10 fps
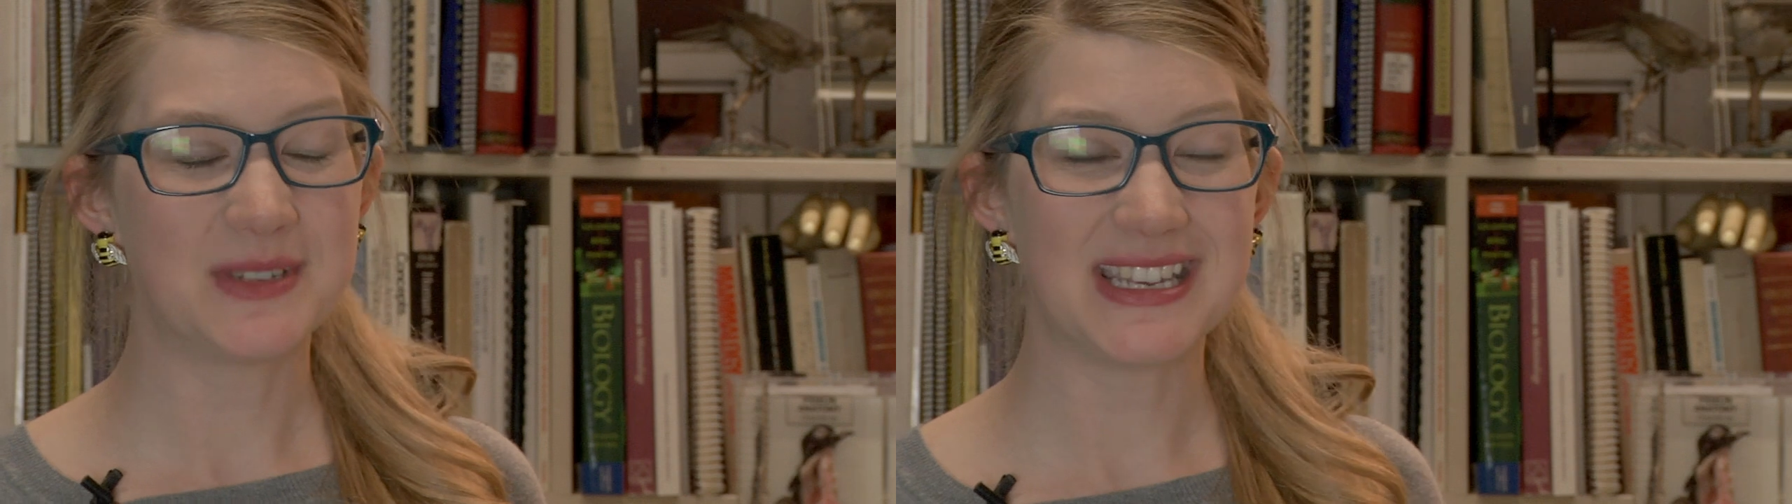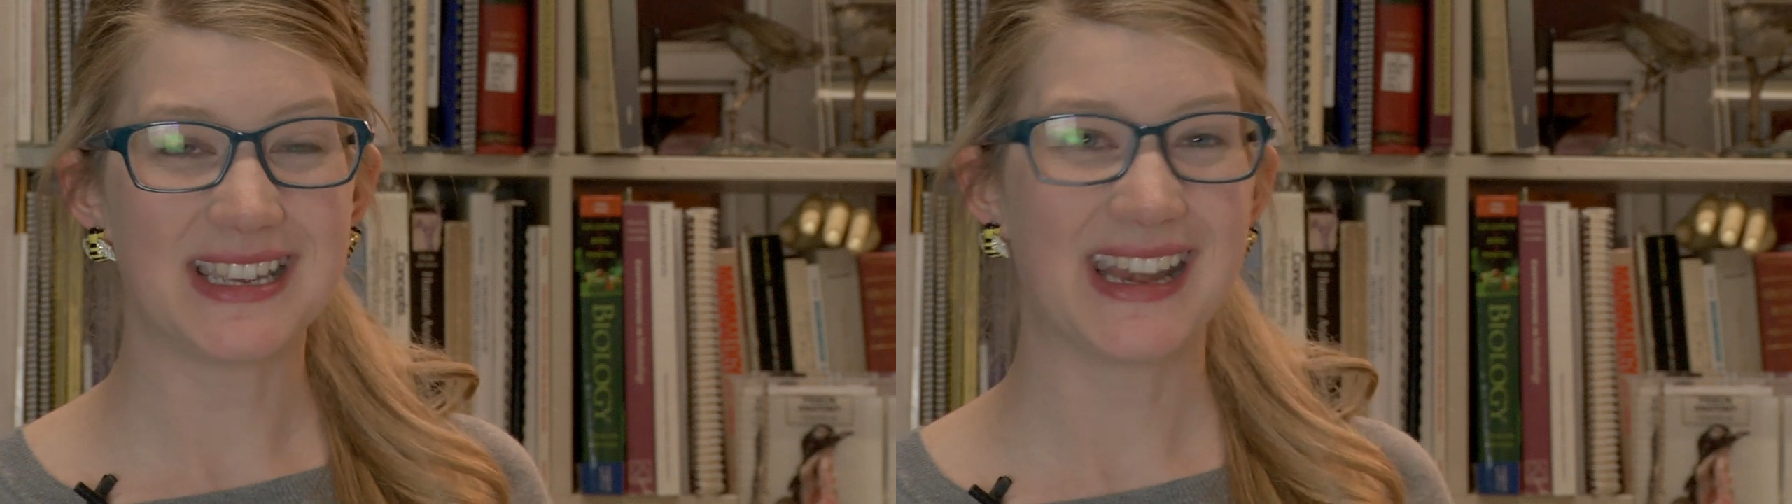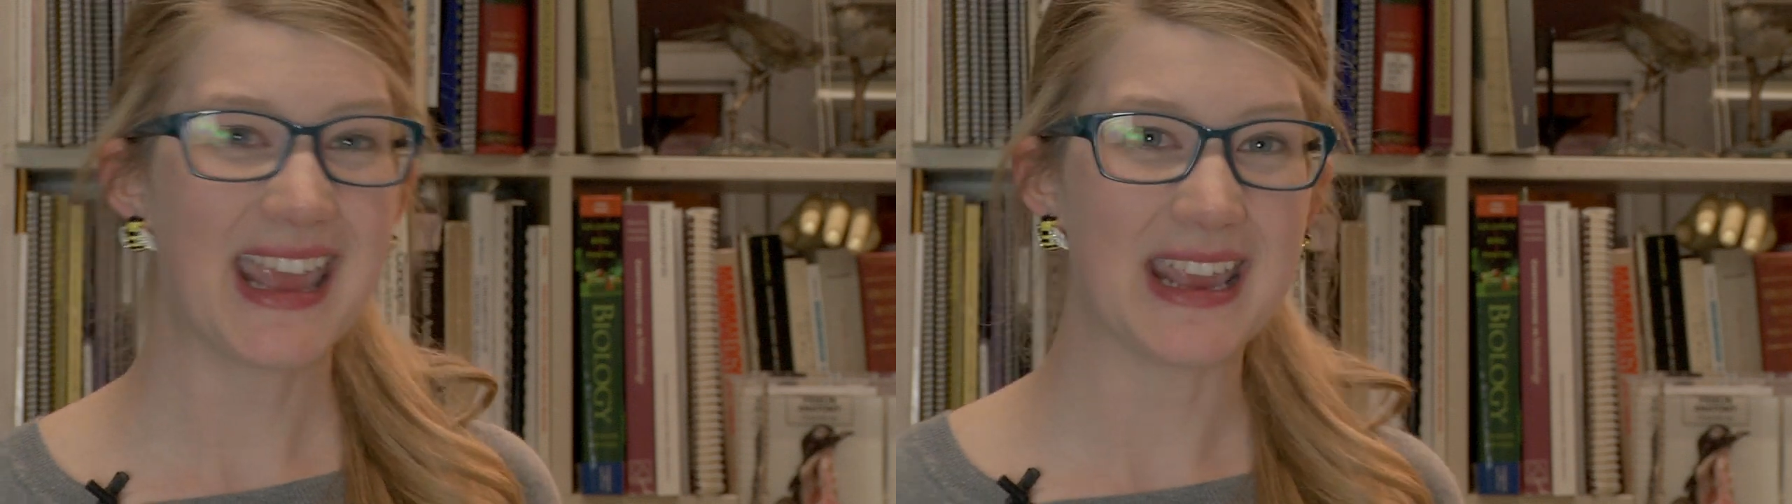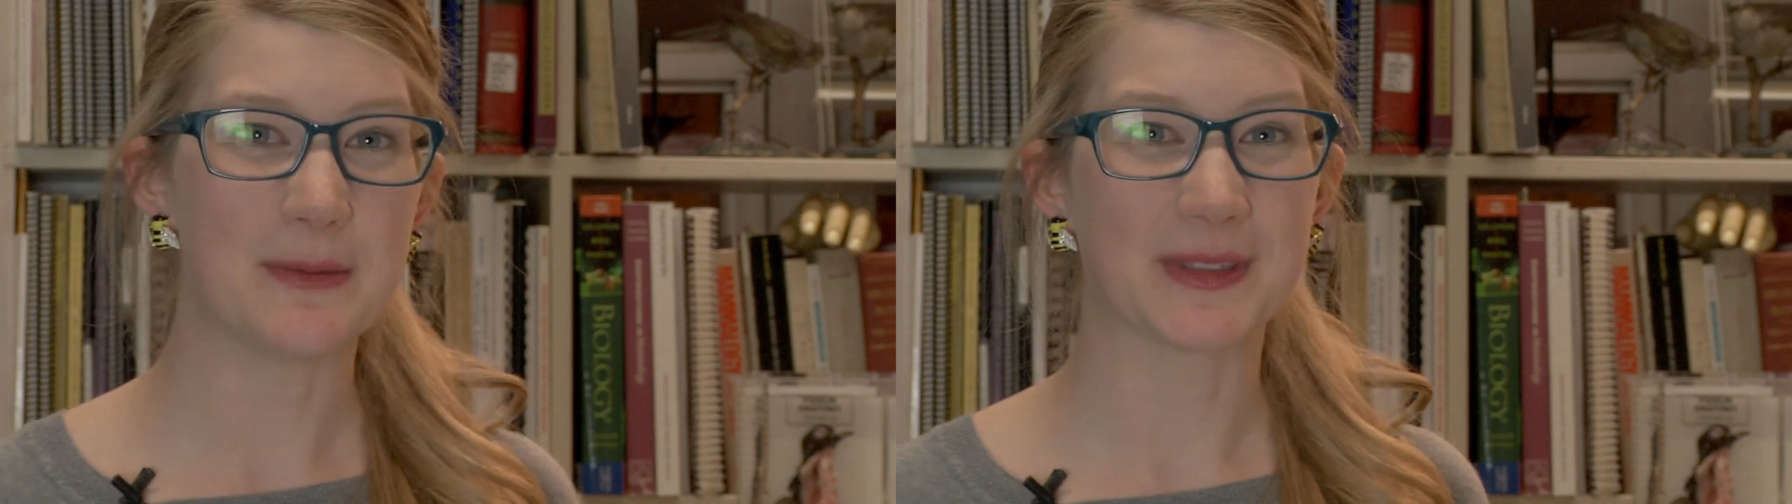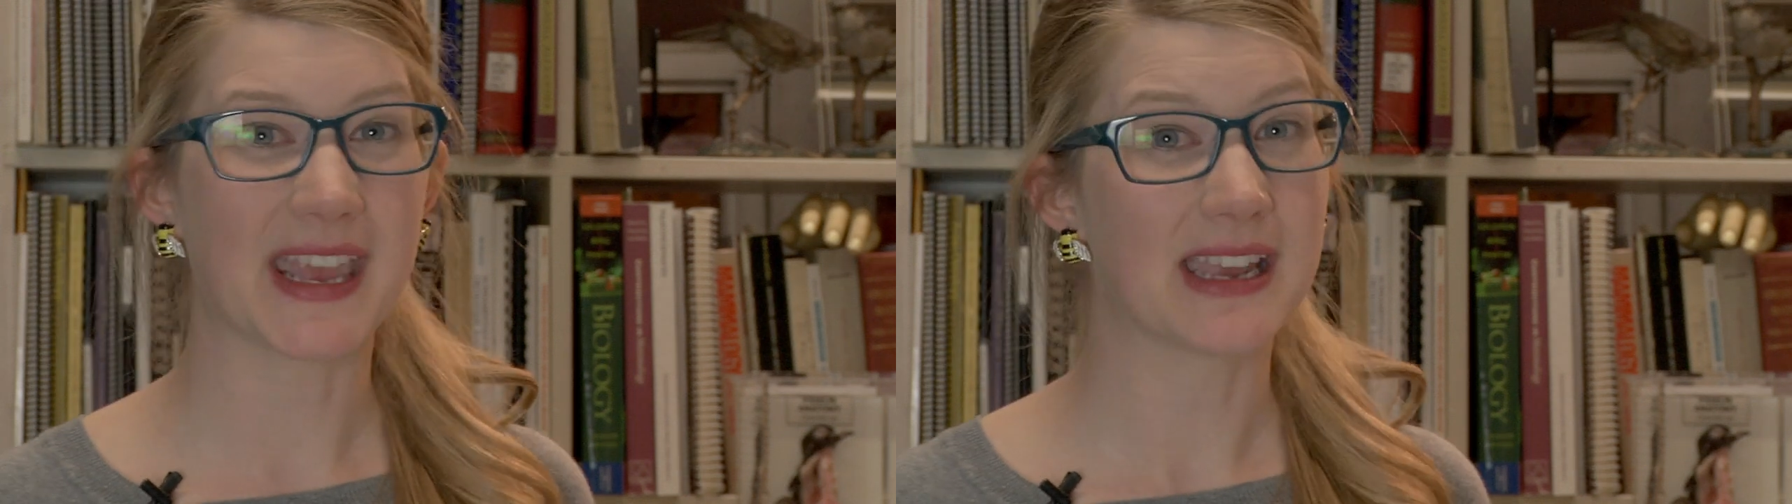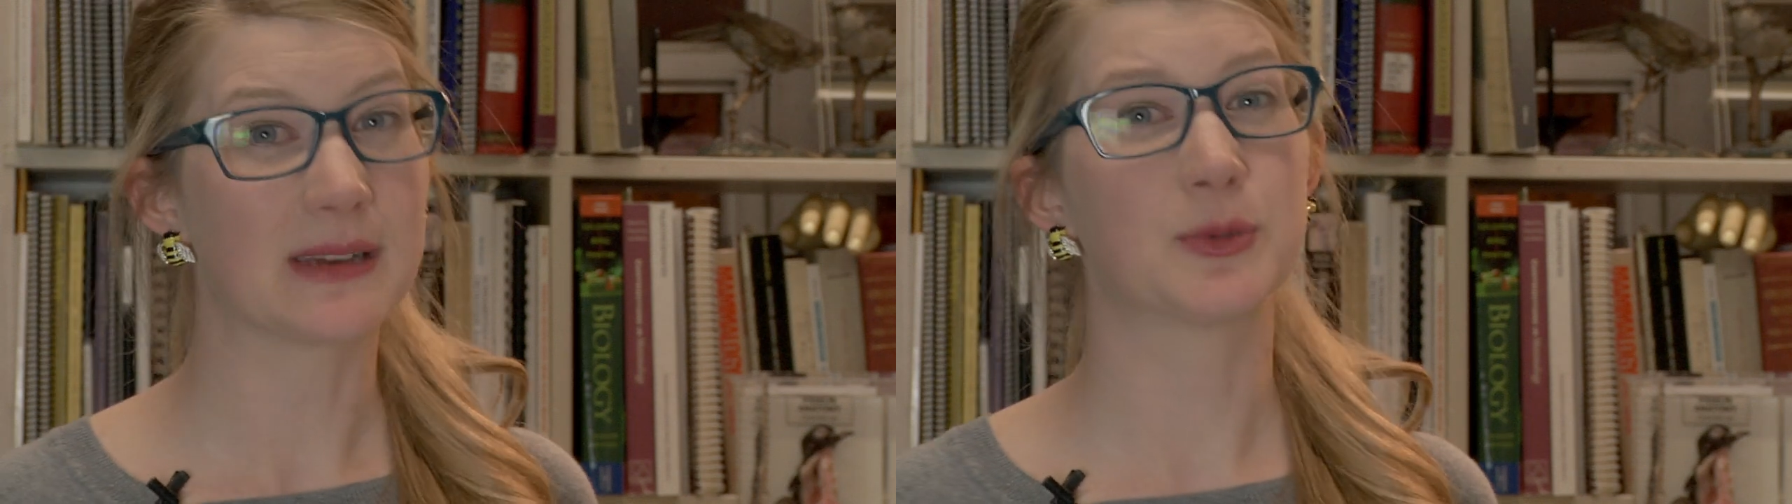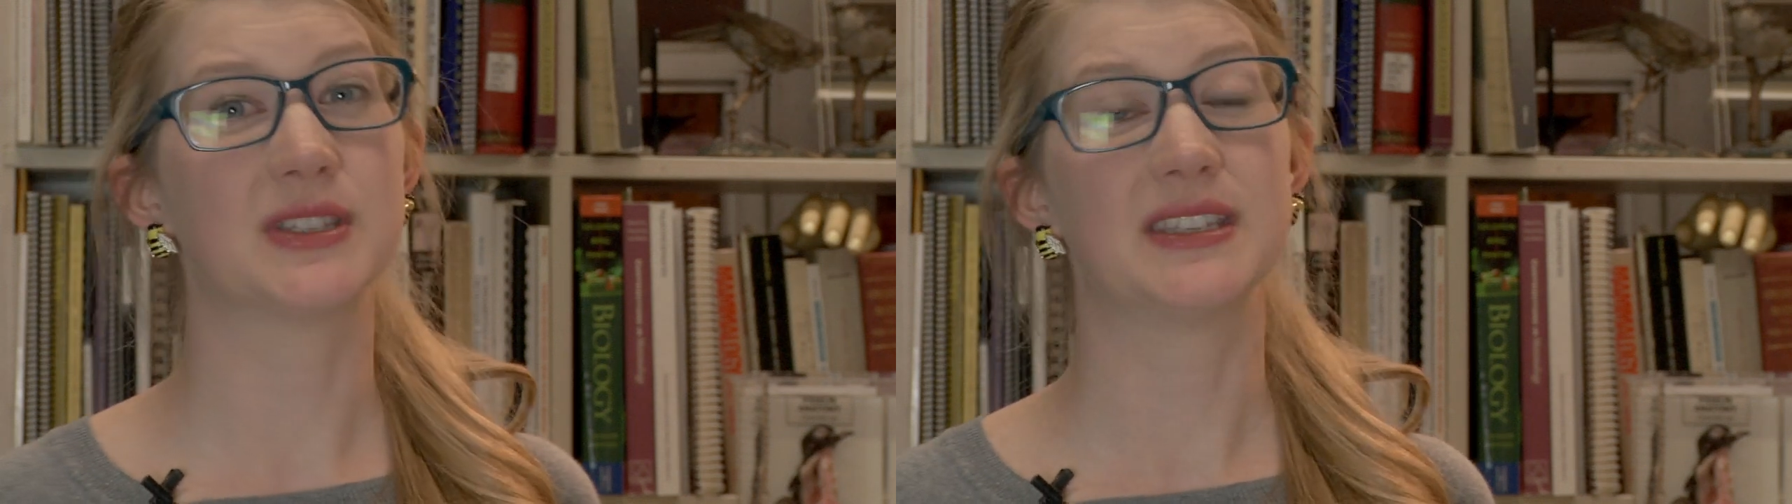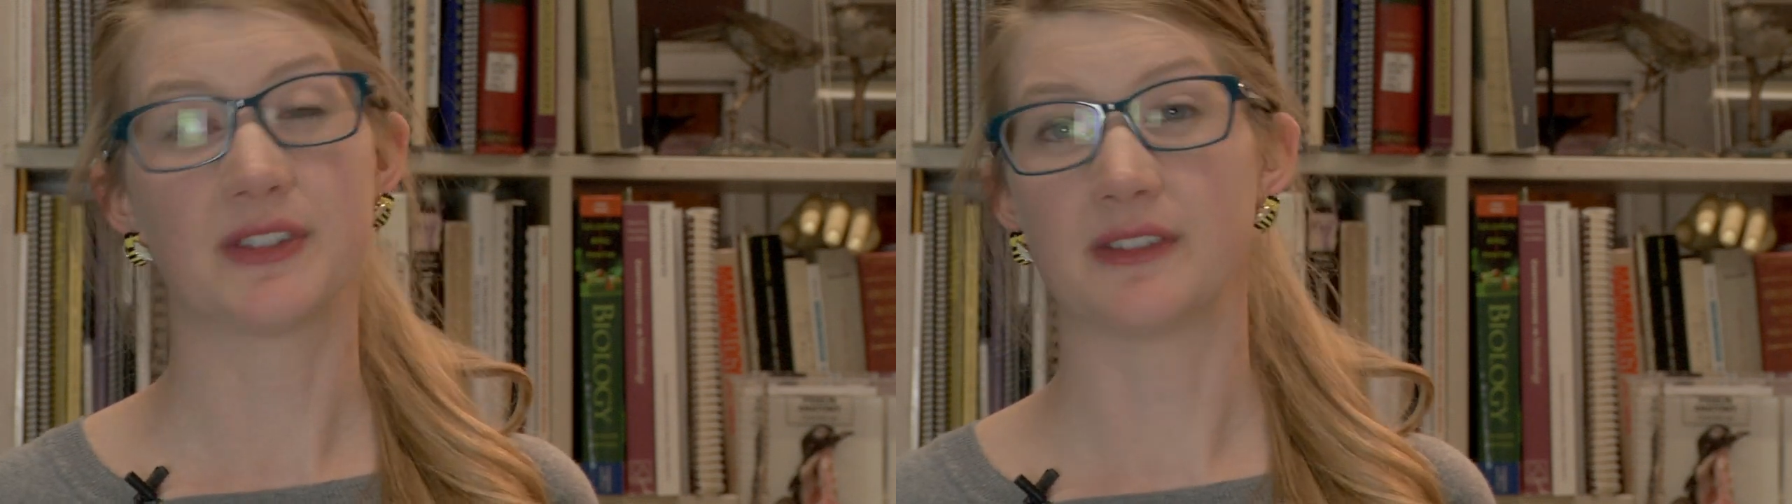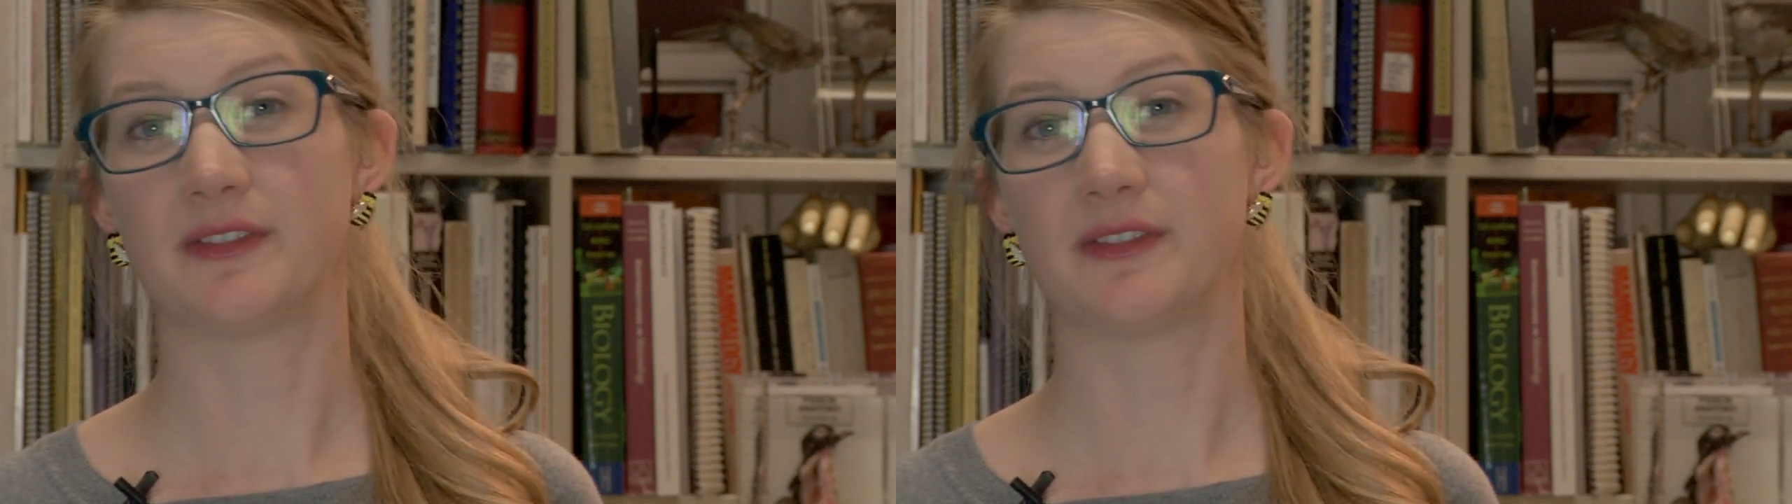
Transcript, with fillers: DNA, but they end up with different